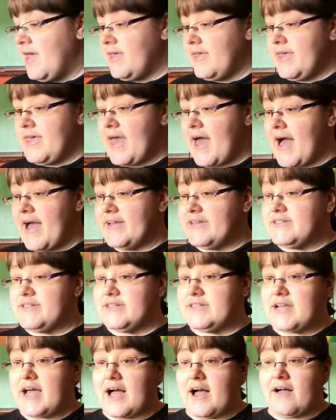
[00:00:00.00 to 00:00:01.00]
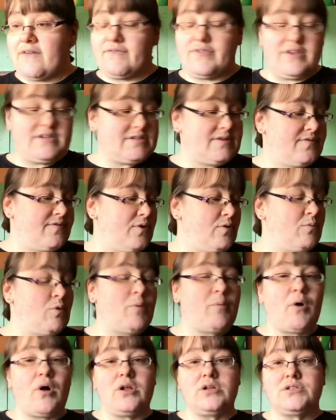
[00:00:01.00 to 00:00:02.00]
Yeah, I did have, there's a few more
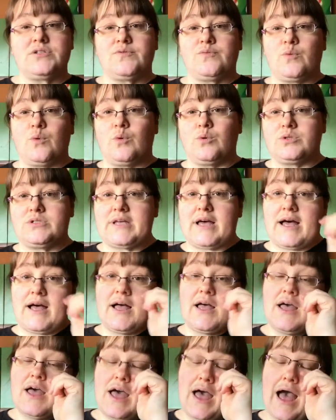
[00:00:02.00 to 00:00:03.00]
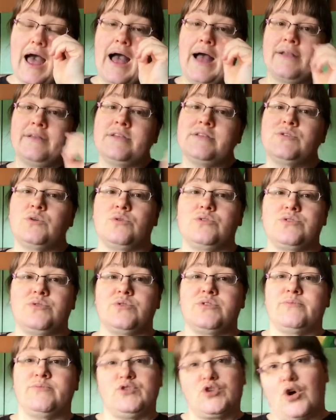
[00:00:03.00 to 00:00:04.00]
bottles of water, and there's also
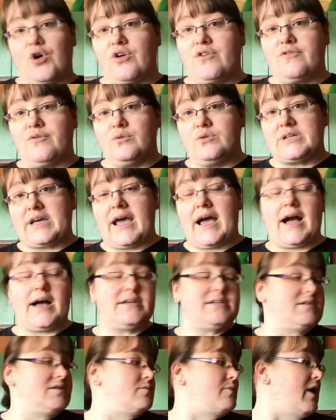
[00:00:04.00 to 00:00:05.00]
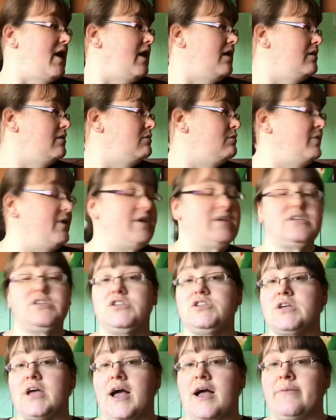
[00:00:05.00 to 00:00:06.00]
some dog food I had as well,
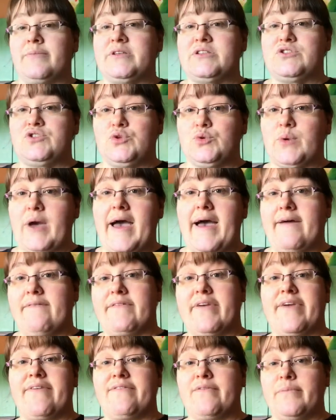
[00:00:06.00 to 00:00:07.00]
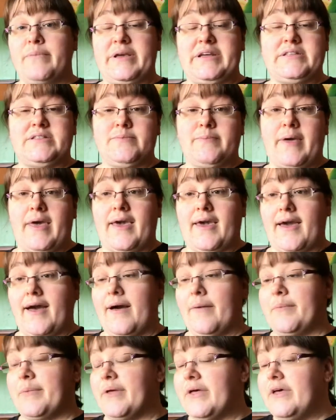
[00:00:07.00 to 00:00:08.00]
which is too heavy for me to pick
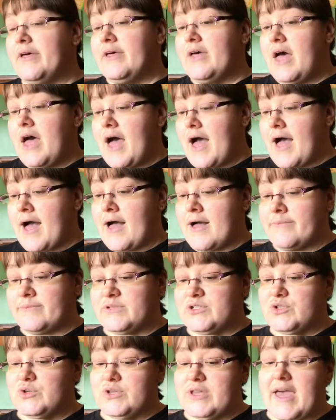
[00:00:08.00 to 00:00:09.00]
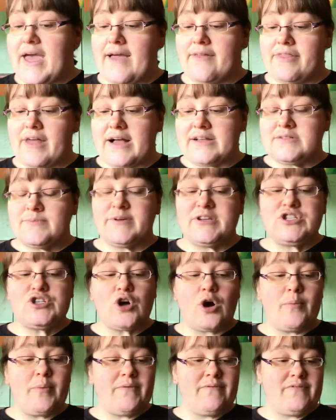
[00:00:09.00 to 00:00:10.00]
up. So yeah, that's my
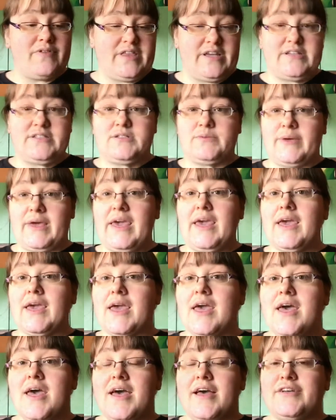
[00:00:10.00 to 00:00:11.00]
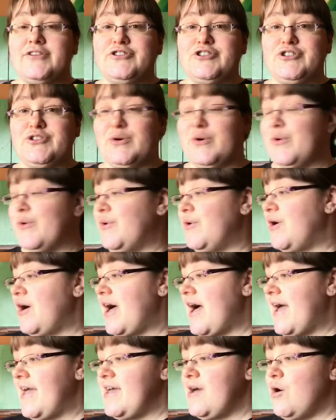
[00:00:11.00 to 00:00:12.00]
shopping for this week. So
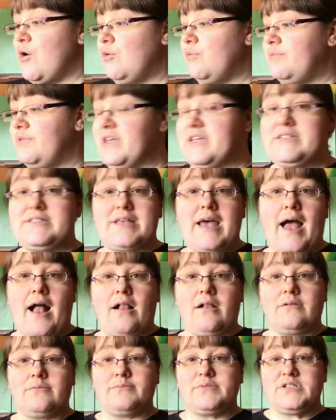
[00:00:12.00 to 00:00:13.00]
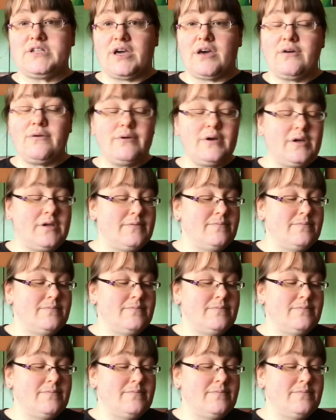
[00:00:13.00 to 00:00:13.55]
I hope this helped you